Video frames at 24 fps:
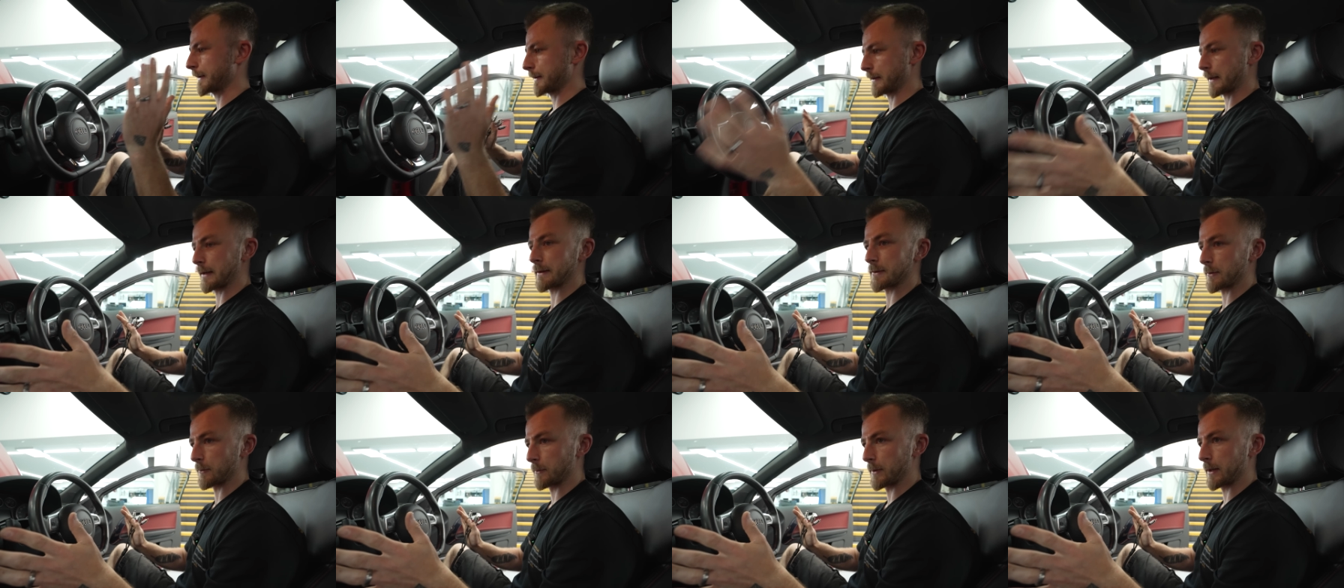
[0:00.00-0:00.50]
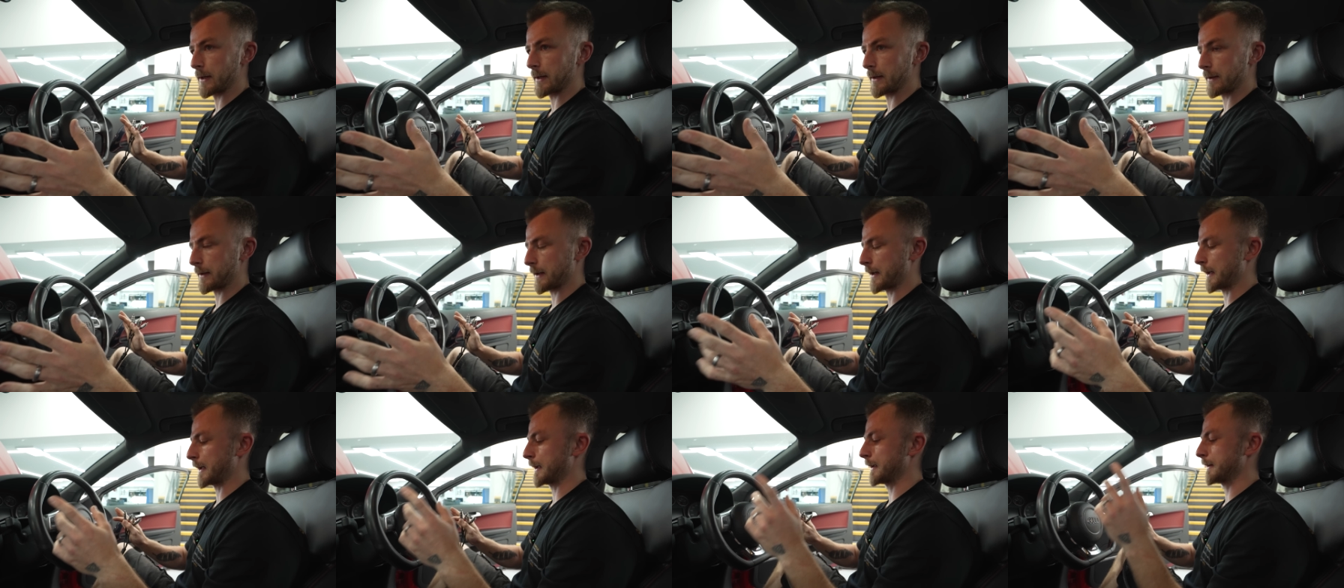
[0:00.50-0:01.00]
That's all we need
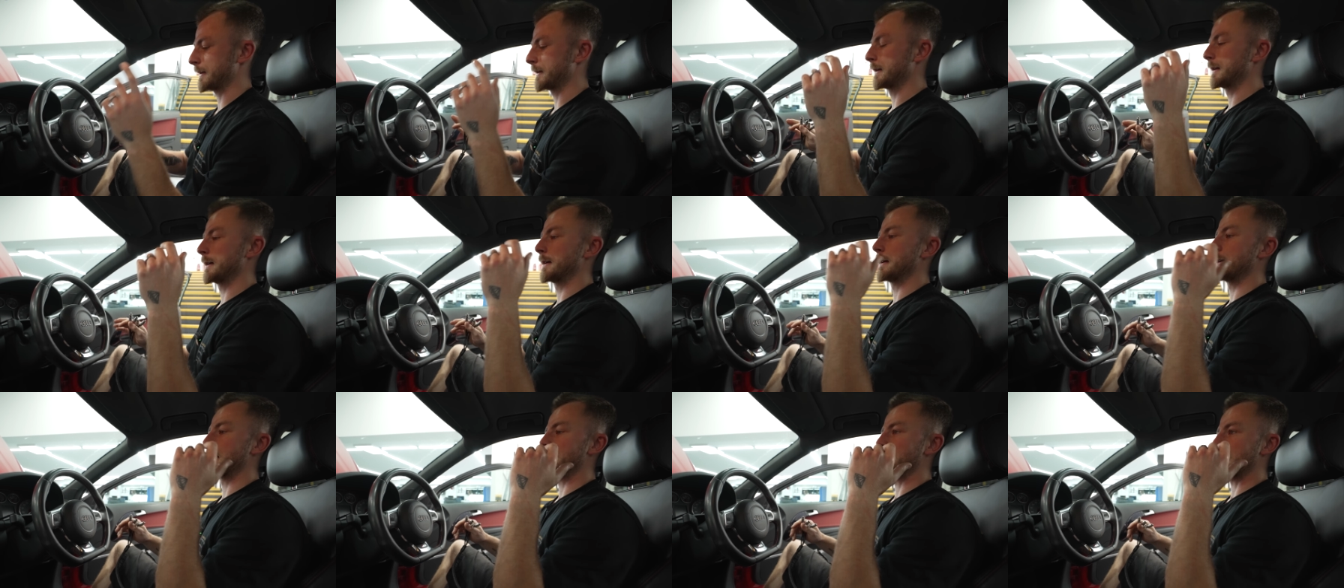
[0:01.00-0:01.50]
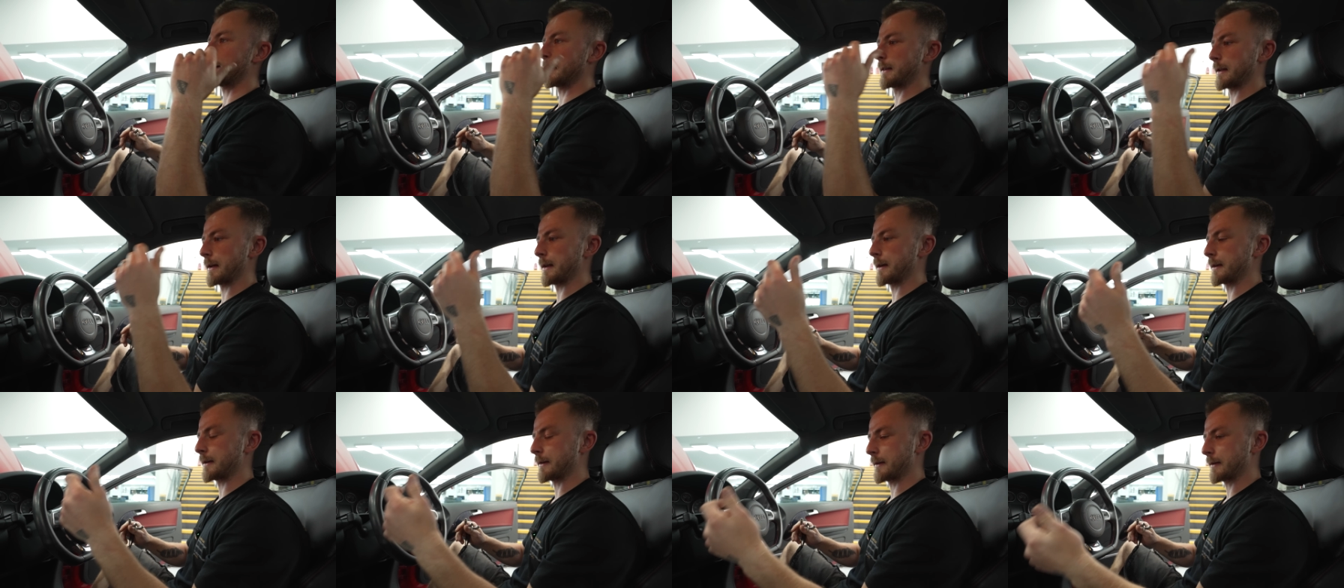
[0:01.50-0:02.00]
there. And
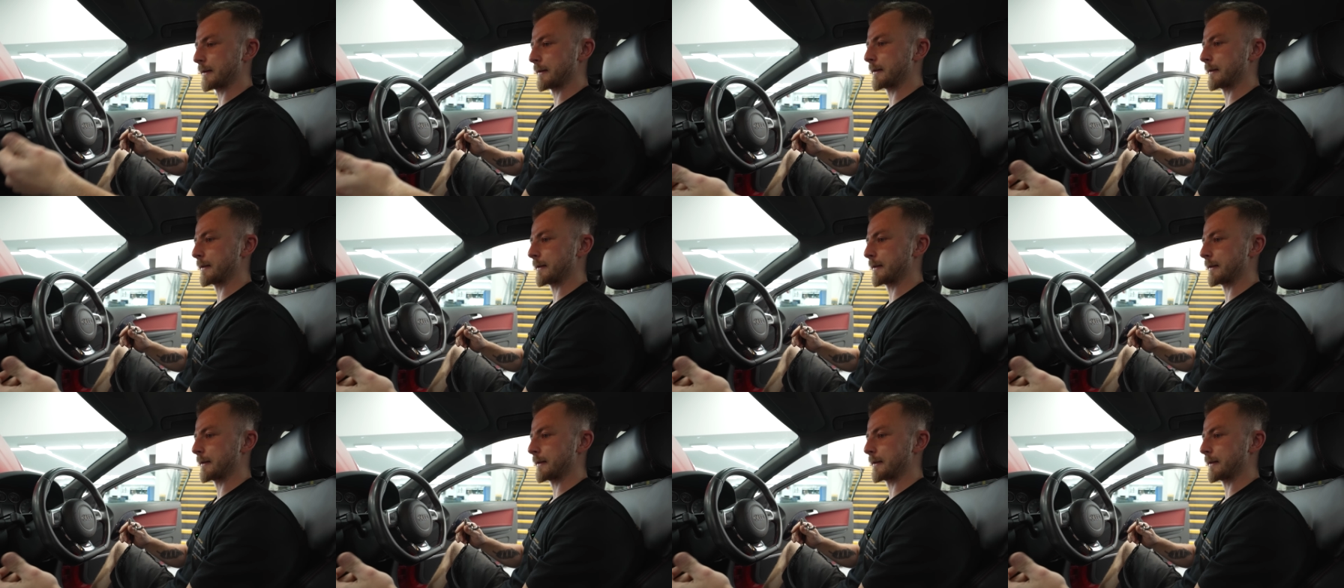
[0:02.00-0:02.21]
then